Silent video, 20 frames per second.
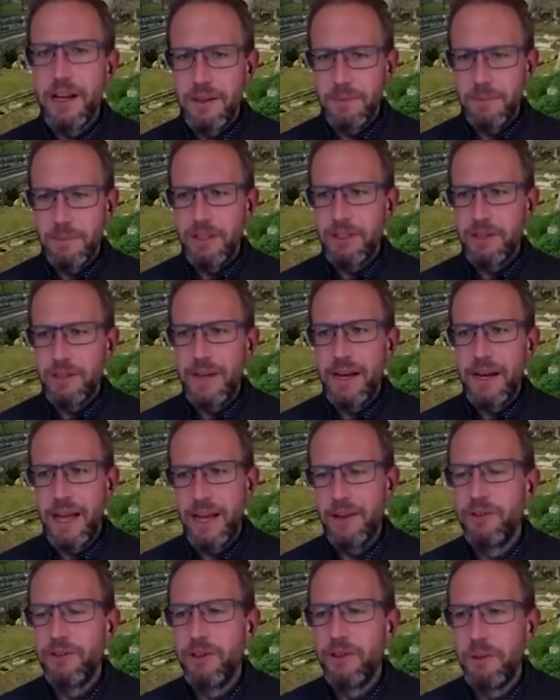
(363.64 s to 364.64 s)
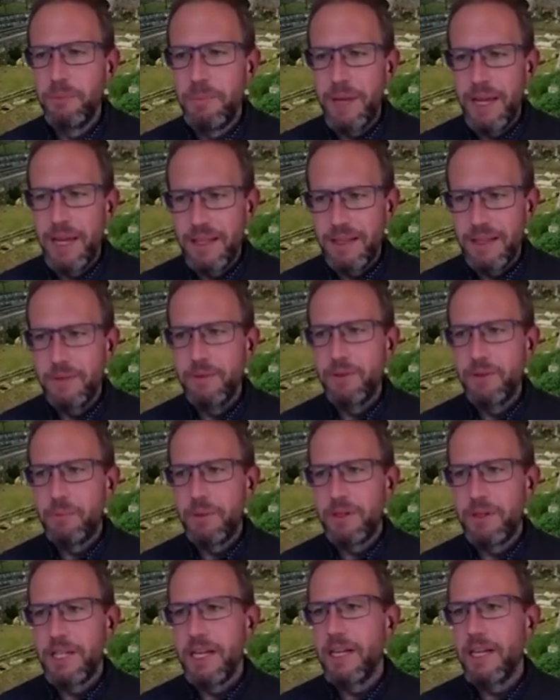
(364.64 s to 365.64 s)
must have been a household pet that was
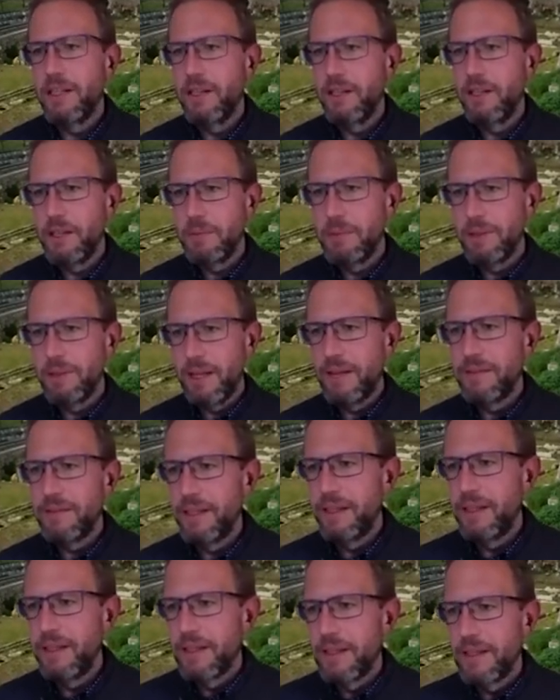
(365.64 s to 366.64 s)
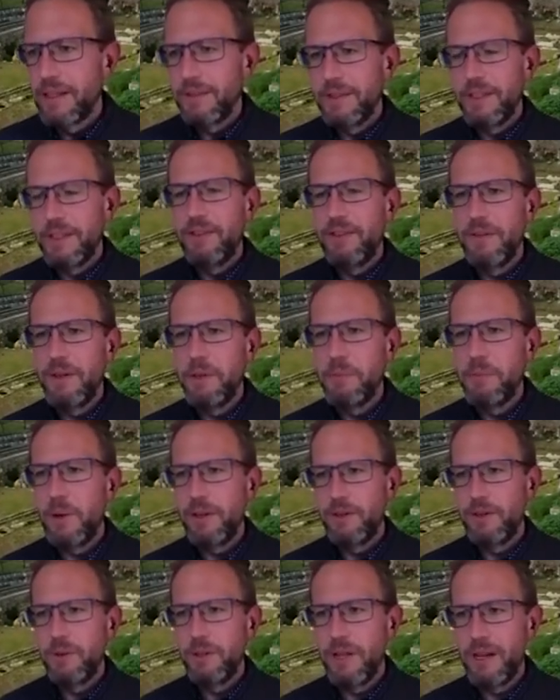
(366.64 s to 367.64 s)
particularly beloved. I mean, somebody
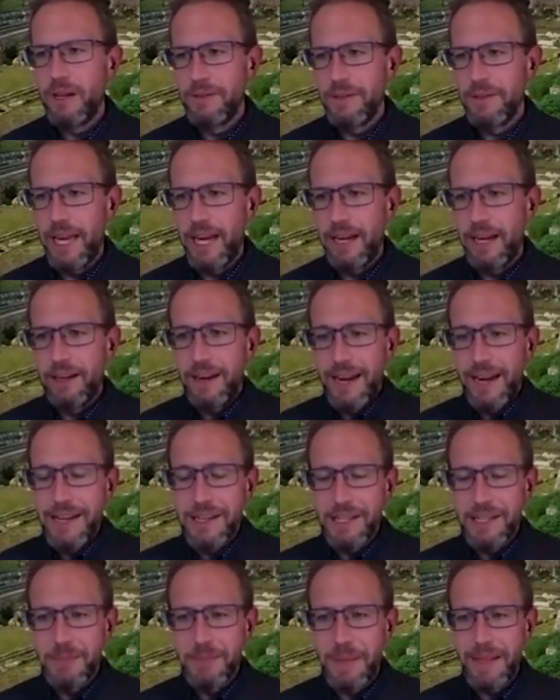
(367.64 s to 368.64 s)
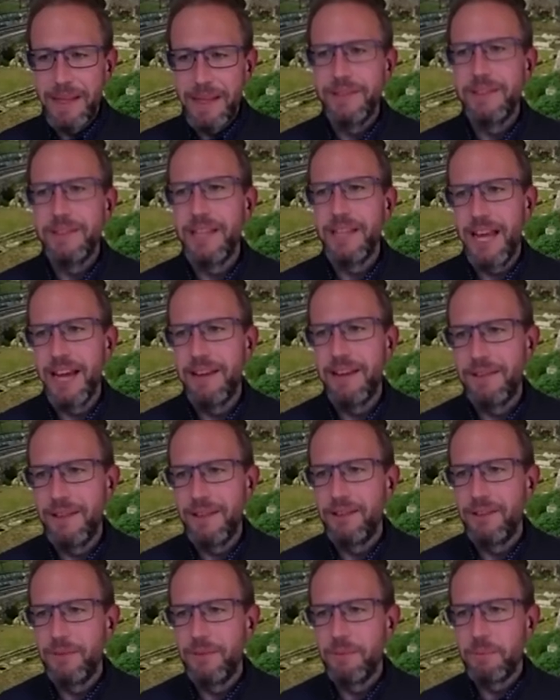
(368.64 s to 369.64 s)
went to a lot of care and expense to have
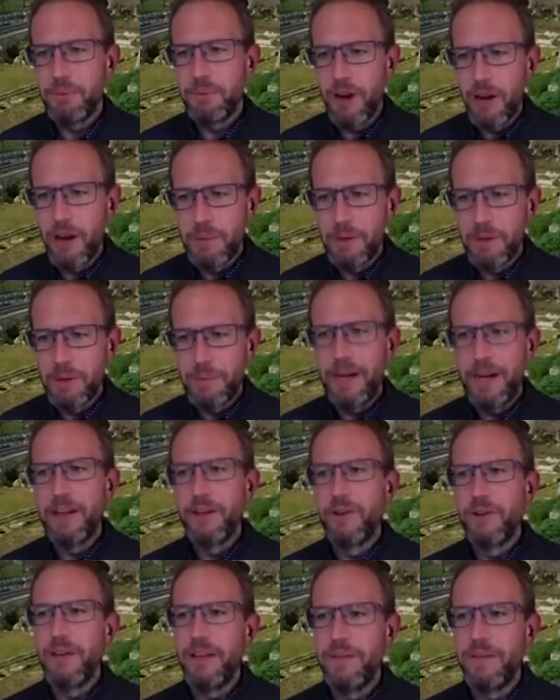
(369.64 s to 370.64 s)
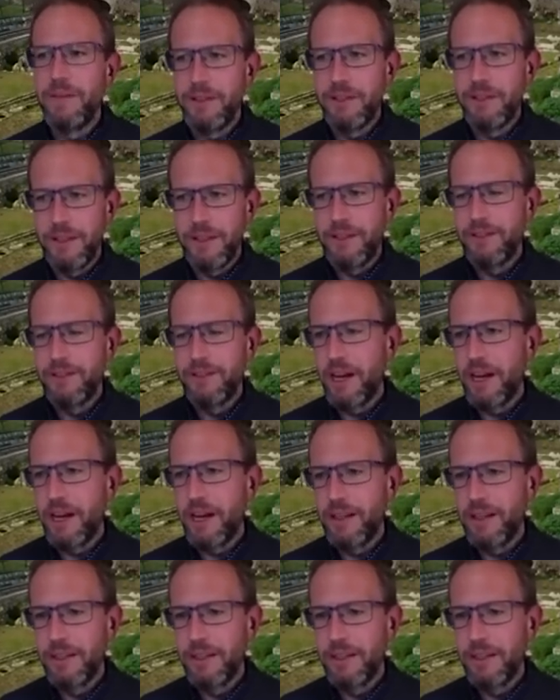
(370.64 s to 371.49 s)
this proper burial given to this dog.